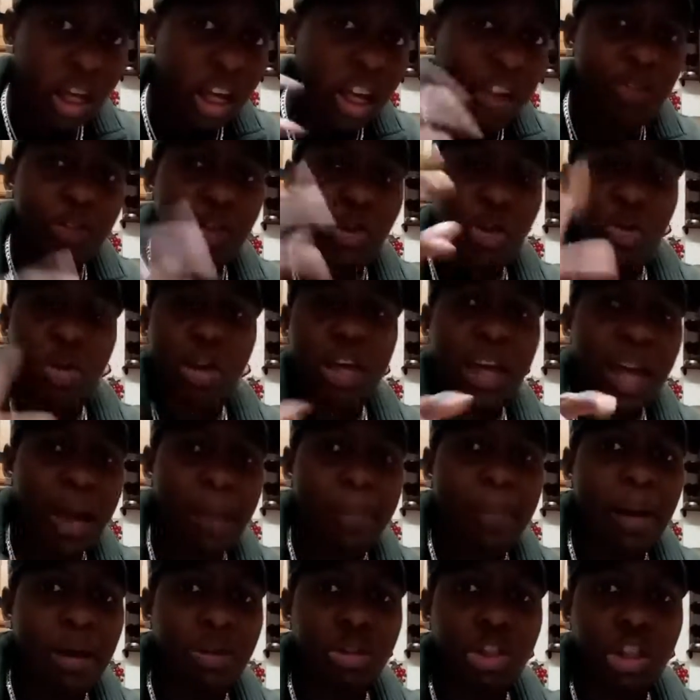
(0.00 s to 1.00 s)
if you care
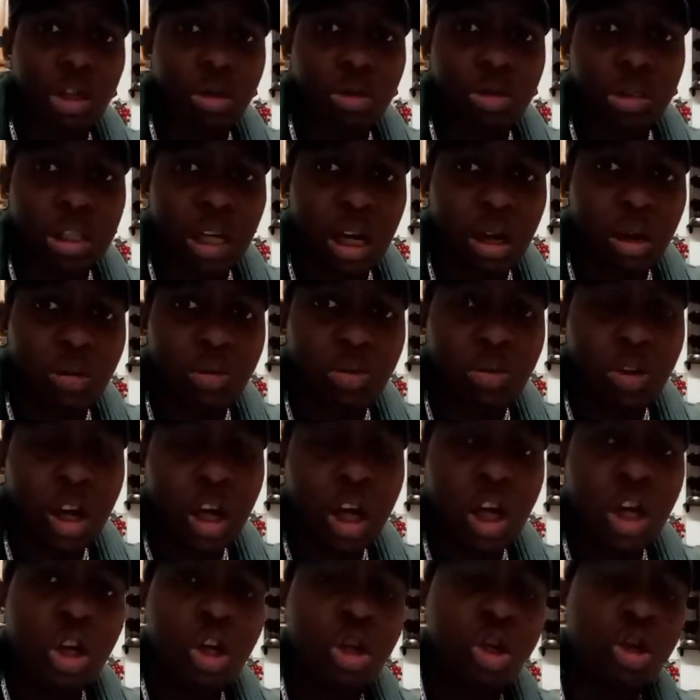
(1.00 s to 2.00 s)
about yourself,
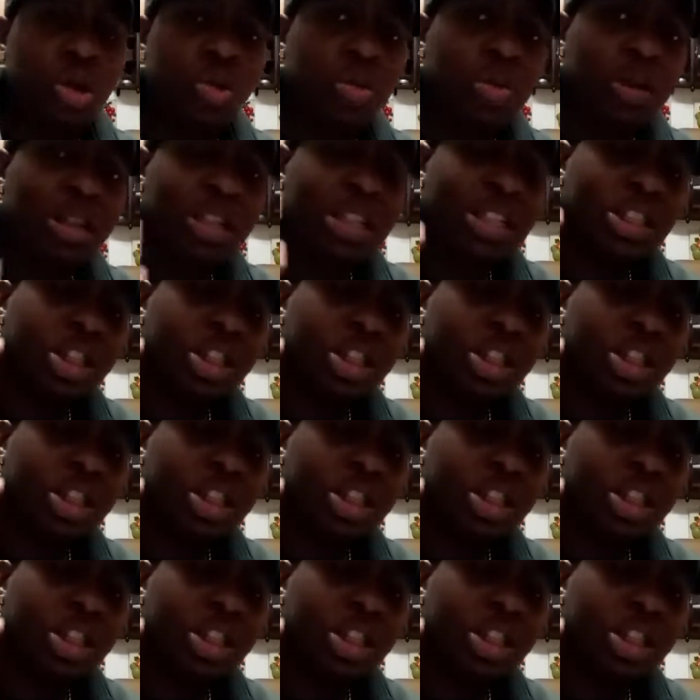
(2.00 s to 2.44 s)
you will